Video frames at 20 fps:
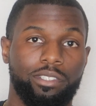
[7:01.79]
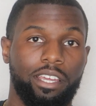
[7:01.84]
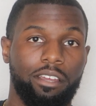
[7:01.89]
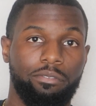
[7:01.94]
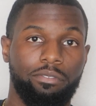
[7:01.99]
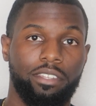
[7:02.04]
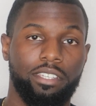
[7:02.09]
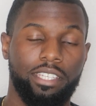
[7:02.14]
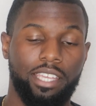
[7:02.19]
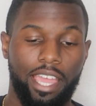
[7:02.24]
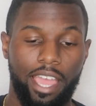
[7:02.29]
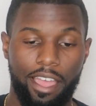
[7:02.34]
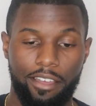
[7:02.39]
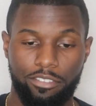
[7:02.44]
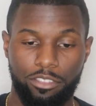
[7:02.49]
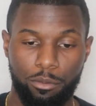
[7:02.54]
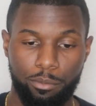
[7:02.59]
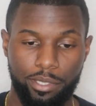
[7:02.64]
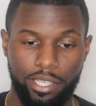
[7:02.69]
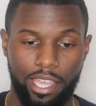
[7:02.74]
definitely
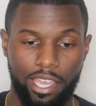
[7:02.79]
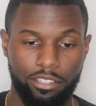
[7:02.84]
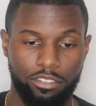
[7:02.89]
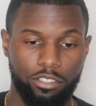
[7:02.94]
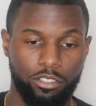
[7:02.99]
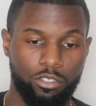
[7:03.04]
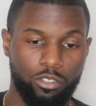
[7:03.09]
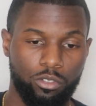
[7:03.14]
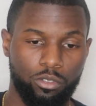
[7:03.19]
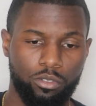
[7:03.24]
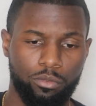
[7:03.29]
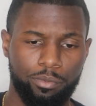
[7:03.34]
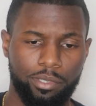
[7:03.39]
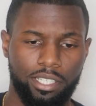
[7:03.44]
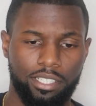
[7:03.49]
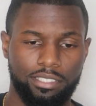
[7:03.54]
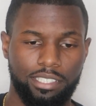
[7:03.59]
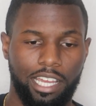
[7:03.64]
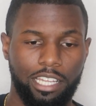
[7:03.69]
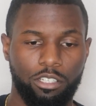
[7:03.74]
have to be ethical,
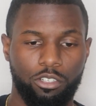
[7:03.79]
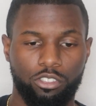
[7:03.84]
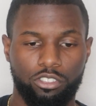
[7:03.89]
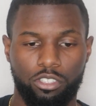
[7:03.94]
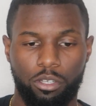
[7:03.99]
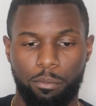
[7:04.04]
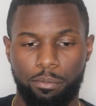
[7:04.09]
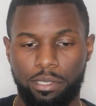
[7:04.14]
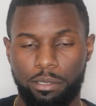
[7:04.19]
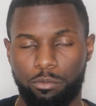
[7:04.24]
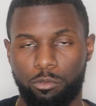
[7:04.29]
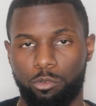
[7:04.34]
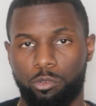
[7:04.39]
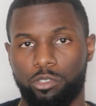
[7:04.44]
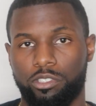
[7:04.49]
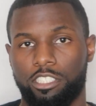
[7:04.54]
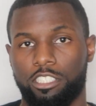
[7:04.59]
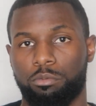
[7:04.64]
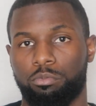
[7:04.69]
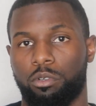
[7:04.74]
because I know some people
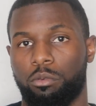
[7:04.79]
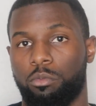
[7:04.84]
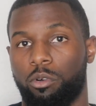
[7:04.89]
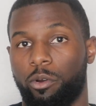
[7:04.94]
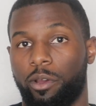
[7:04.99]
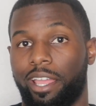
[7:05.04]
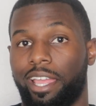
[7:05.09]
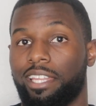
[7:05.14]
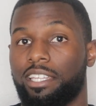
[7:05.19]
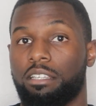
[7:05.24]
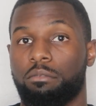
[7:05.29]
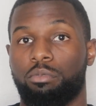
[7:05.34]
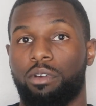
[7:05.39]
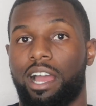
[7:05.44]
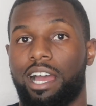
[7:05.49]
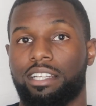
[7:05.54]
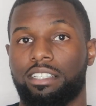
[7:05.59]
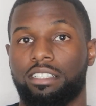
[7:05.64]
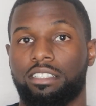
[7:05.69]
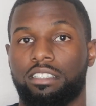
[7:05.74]
will just promote any
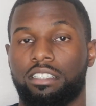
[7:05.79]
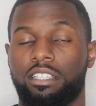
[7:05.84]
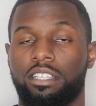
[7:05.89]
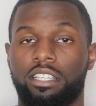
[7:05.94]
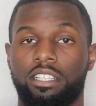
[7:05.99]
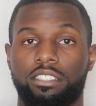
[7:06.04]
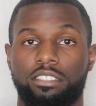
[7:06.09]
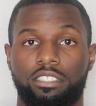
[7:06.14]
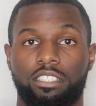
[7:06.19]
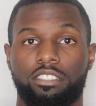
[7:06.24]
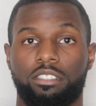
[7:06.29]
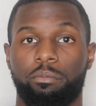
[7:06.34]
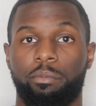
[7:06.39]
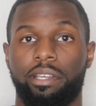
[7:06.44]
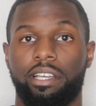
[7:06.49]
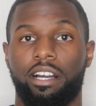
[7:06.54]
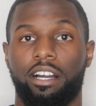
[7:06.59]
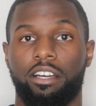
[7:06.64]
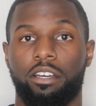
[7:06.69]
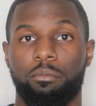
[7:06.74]
product just to
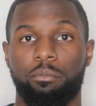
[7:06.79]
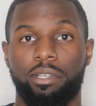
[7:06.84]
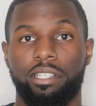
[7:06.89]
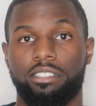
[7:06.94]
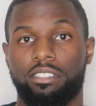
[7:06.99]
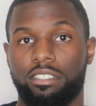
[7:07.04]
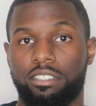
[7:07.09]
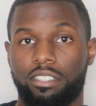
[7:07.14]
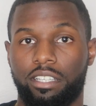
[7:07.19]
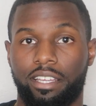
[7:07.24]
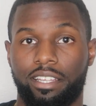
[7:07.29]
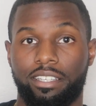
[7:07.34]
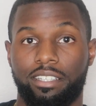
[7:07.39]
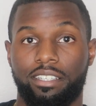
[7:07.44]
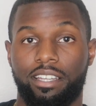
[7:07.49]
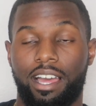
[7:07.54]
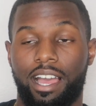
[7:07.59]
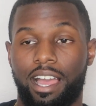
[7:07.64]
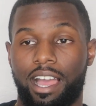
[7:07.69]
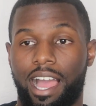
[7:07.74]
make a commission,
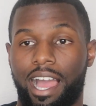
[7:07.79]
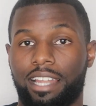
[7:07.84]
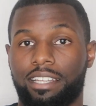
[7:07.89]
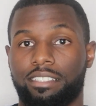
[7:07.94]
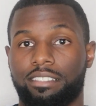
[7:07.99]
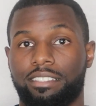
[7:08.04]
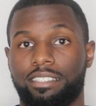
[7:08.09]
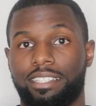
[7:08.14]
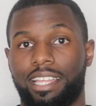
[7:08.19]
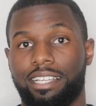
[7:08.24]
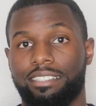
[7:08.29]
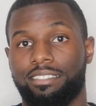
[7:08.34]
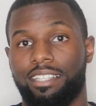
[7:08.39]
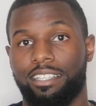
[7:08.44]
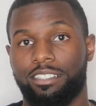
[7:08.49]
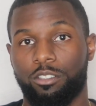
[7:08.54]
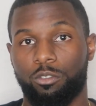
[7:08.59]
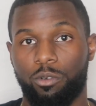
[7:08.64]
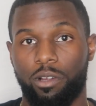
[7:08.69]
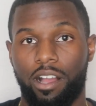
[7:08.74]
and honestly, that's
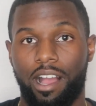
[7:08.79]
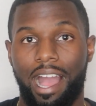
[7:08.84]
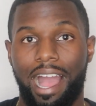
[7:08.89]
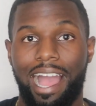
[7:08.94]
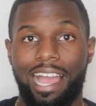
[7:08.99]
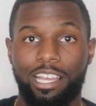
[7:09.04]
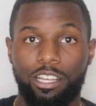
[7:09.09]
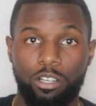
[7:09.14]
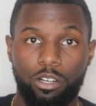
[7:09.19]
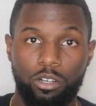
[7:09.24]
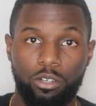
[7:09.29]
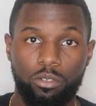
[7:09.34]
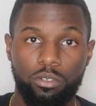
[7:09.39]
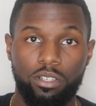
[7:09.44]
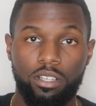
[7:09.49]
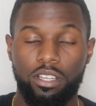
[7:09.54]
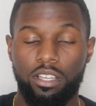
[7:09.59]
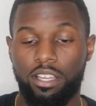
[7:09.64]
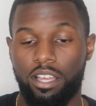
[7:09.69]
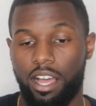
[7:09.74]
not the route I
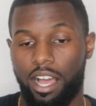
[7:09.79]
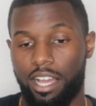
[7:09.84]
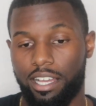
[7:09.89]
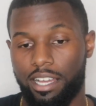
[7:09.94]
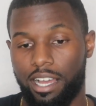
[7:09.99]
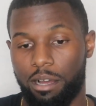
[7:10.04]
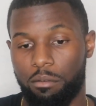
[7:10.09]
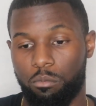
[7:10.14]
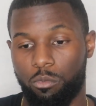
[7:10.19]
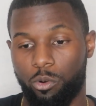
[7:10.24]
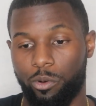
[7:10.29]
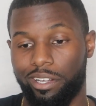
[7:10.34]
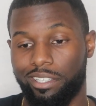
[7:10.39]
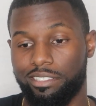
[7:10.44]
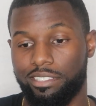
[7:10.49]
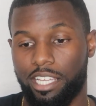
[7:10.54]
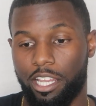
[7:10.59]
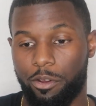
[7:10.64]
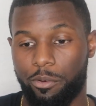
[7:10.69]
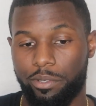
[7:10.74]
go. I got more
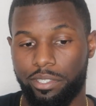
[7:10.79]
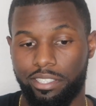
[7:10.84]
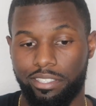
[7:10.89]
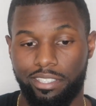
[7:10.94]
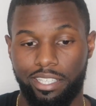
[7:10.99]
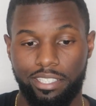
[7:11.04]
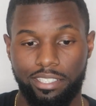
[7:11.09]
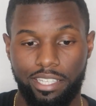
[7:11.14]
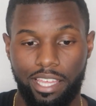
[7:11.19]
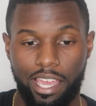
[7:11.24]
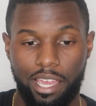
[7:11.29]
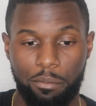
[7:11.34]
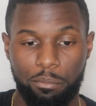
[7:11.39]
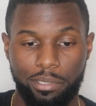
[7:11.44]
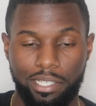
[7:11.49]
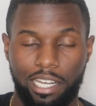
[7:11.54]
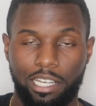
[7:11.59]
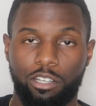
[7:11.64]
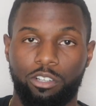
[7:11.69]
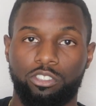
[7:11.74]
integrity than that,
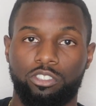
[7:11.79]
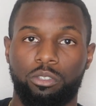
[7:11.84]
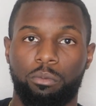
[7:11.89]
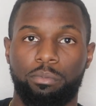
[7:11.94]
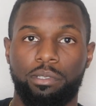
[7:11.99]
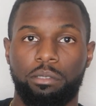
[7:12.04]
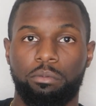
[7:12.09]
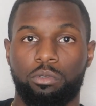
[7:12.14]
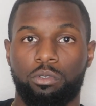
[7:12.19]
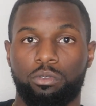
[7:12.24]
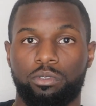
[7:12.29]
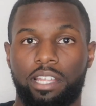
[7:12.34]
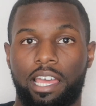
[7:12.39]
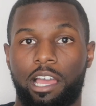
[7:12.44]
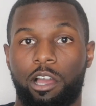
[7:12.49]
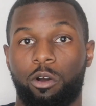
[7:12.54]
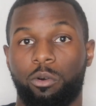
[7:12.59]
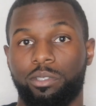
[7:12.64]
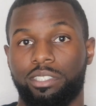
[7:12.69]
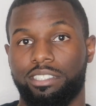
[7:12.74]
but I know some people
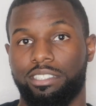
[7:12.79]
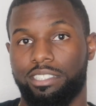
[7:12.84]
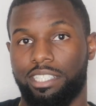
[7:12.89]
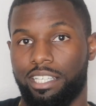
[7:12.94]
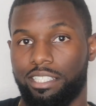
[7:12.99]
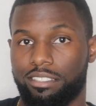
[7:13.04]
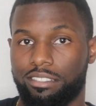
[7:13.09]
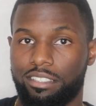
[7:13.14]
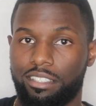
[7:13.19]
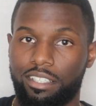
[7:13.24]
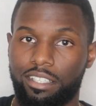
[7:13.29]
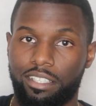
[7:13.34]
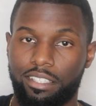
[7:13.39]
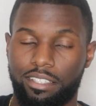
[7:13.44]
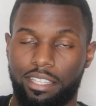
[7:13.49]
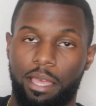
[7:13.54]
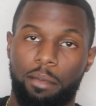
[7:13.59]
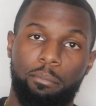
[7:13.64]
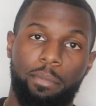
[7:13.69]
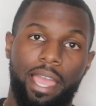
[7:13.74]
that only chase
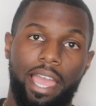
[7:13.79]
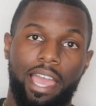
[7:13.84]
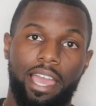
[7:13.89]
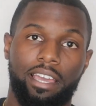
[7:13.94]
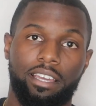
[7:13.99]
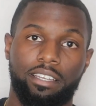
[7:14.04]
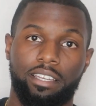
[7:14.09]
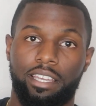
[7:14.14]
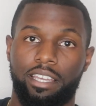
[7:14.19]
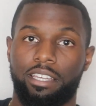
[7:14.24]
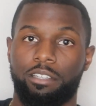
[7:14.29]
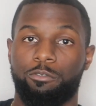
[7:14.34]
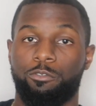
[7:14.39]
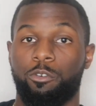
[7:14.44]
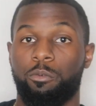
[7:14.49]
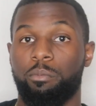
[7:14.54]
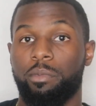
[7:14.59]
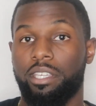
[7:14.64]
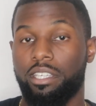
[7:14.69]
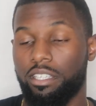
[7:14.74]
that bag. And
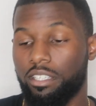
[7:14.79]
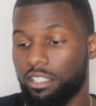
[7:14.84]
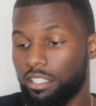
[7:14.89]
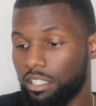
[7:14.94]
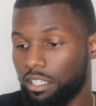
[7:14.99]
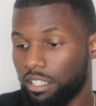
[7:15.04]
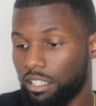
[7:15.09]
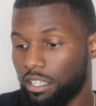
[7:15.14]
for me,